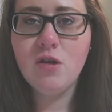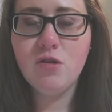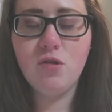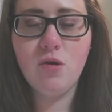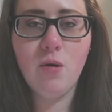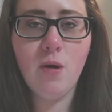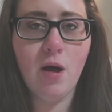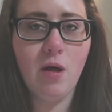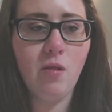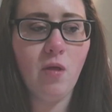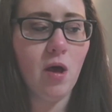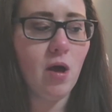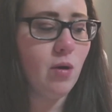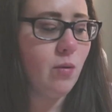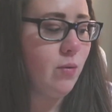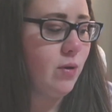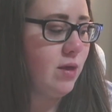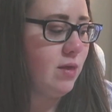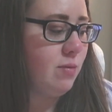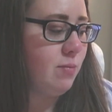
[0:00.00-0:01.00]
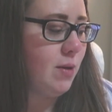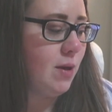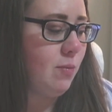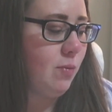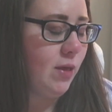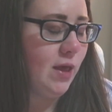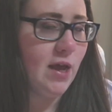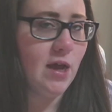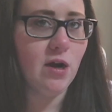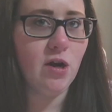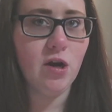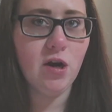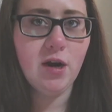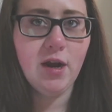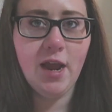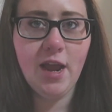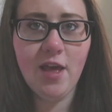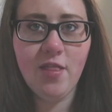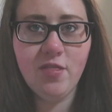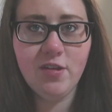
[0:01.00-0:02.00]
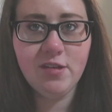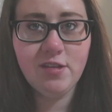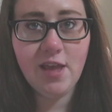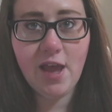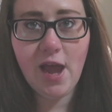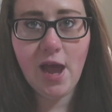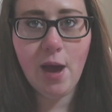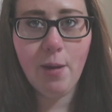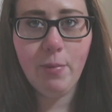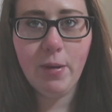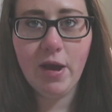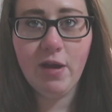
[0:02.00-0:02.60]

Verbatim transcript: So along with my planner and this app,